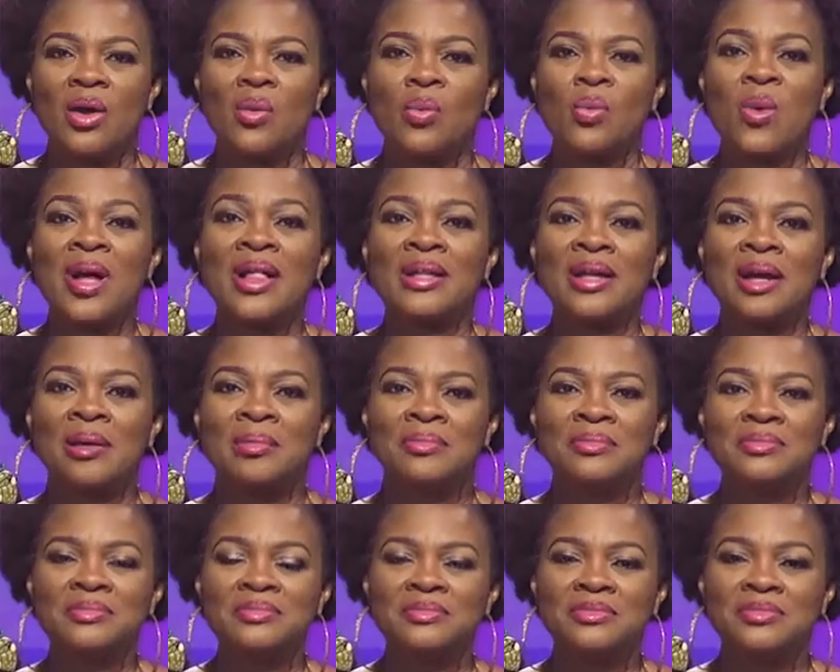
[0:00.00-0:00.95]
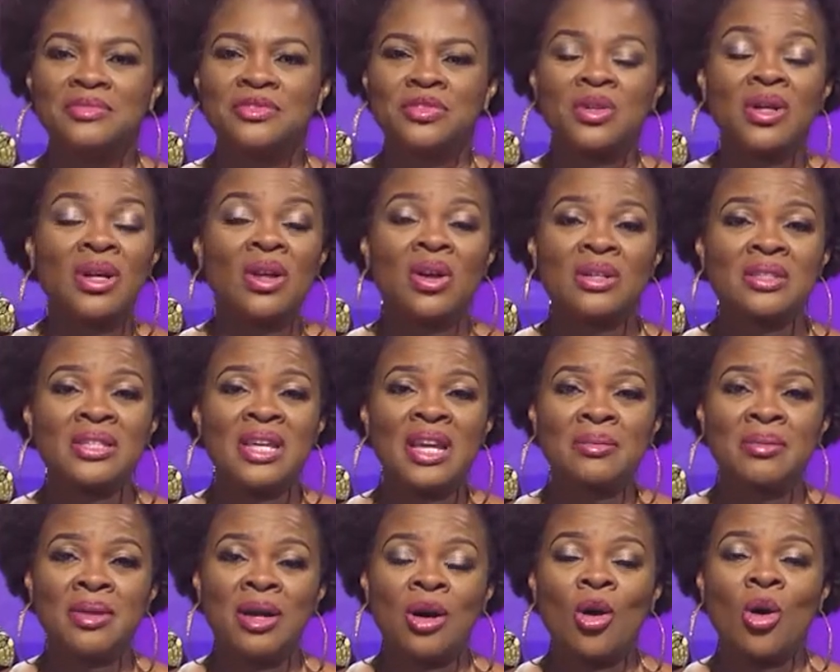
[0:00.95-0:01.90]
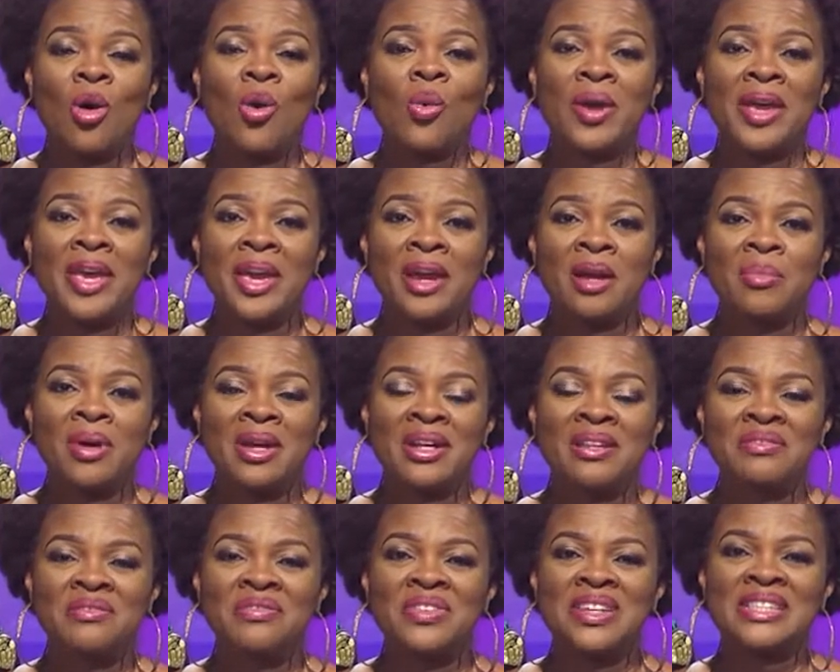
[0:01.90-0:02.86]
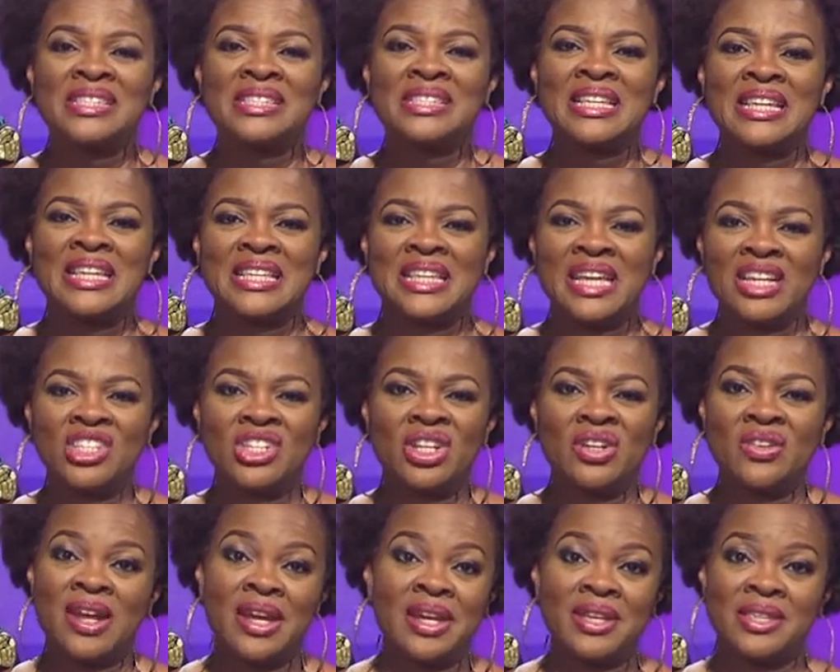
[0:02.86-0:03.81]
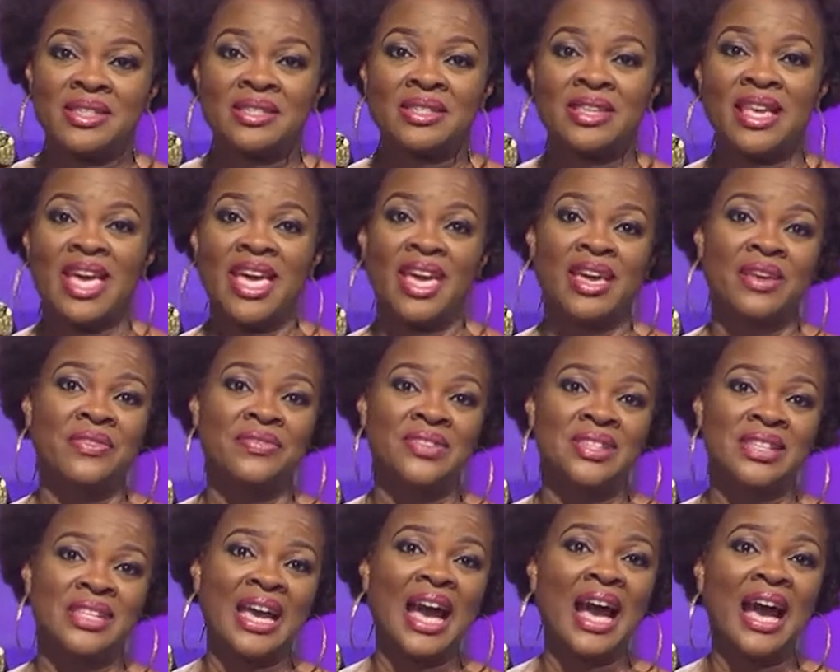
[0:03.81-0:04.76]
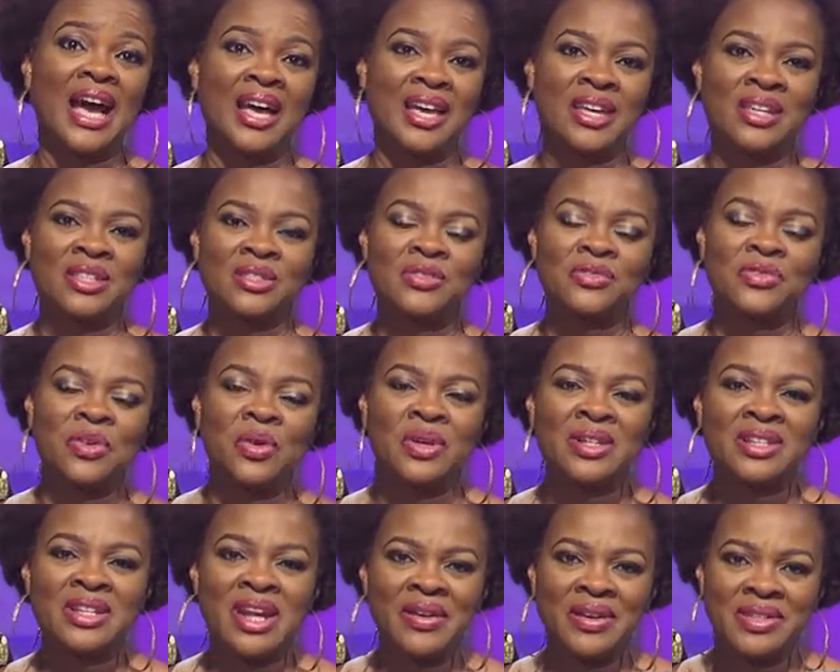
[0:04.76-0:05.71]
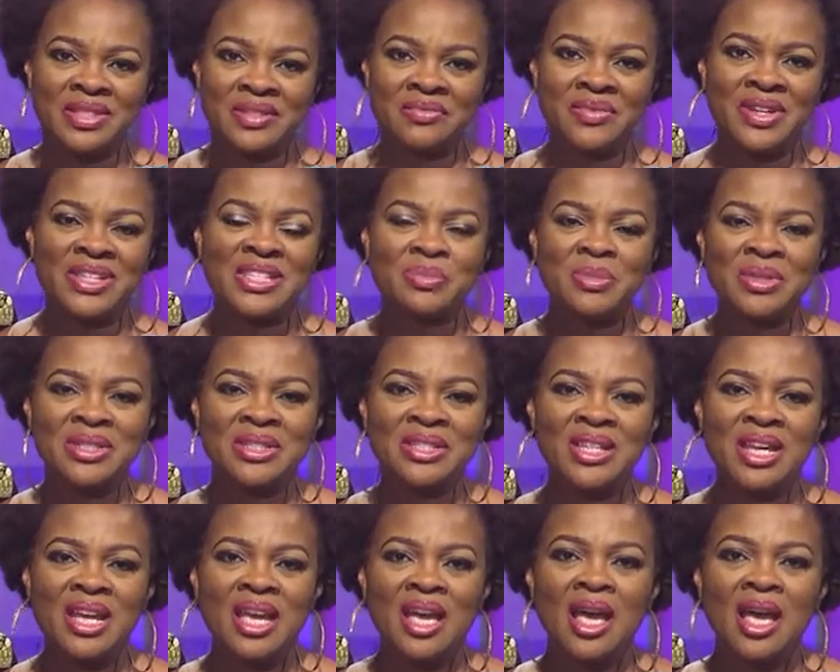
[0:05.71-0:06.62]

Welcome. For a long time now, all we hear about investing in Nigeria is FDIs, foreign direct investment.